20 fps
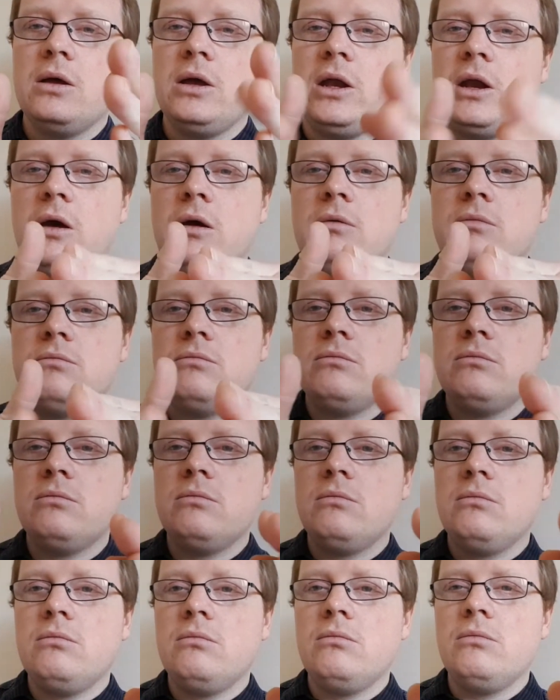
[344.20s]
you know,
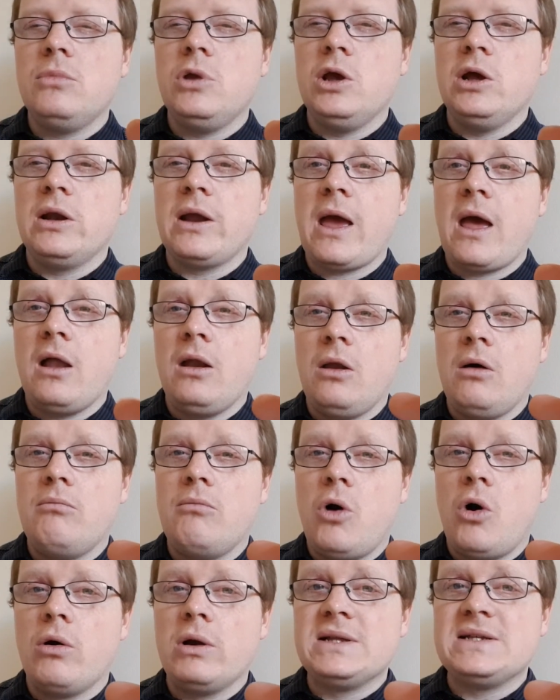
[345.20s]
you're going to get a lot
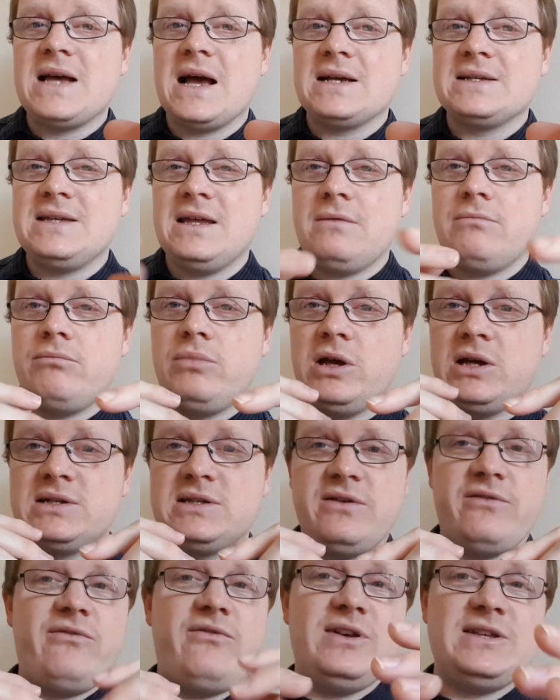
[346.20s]
more attacks in because
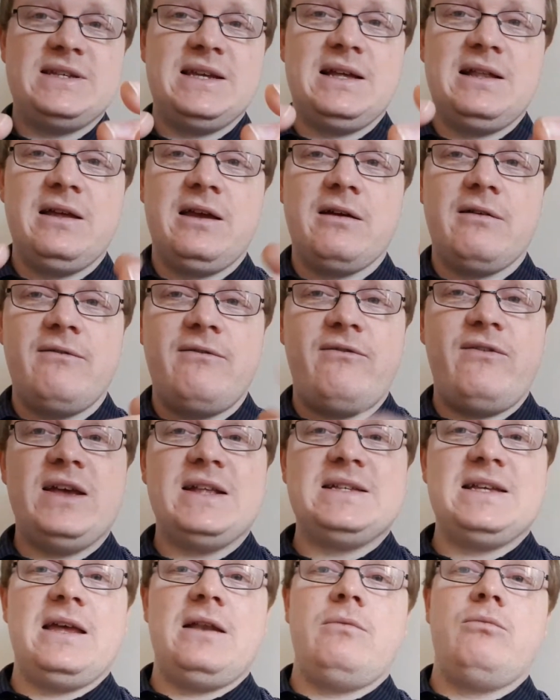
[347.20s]
they physically can
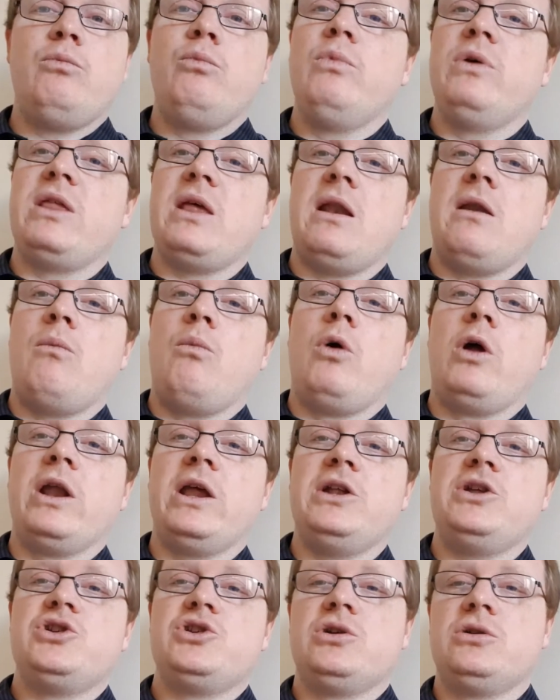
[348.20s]
fit in within 1 inch,